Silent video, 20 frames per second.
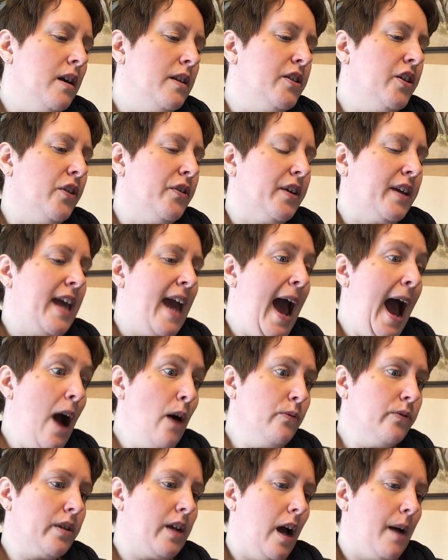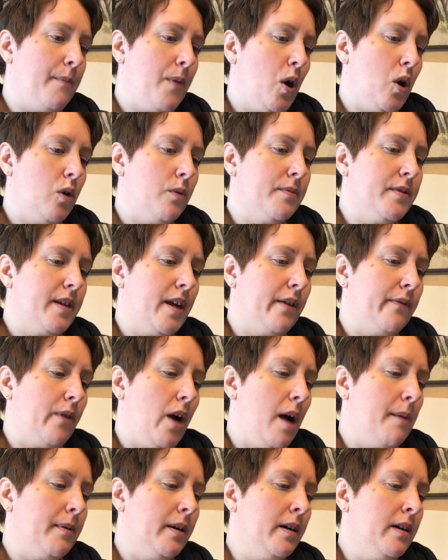Till the cows come home, said
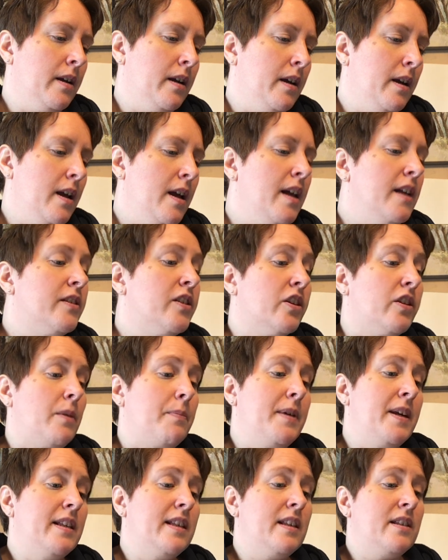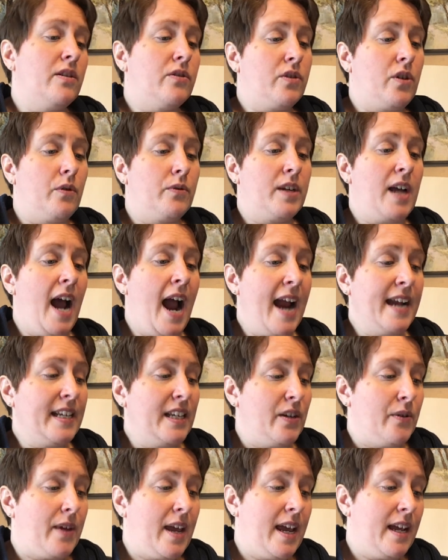Robert. Till the pieces are so tiny
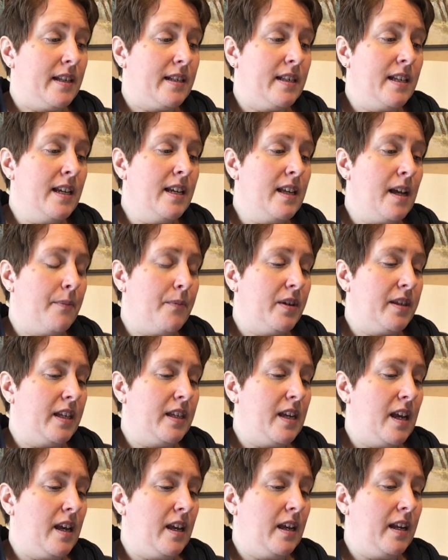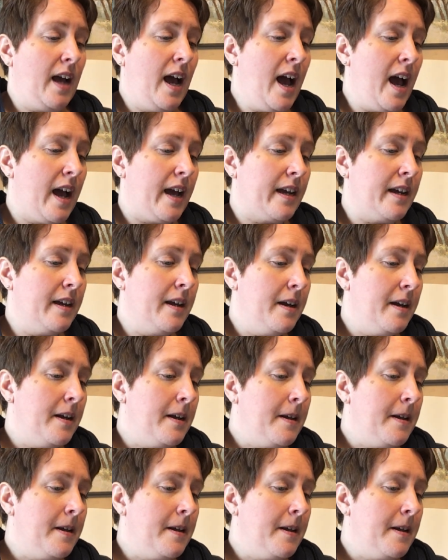you can't see them with the naked eye.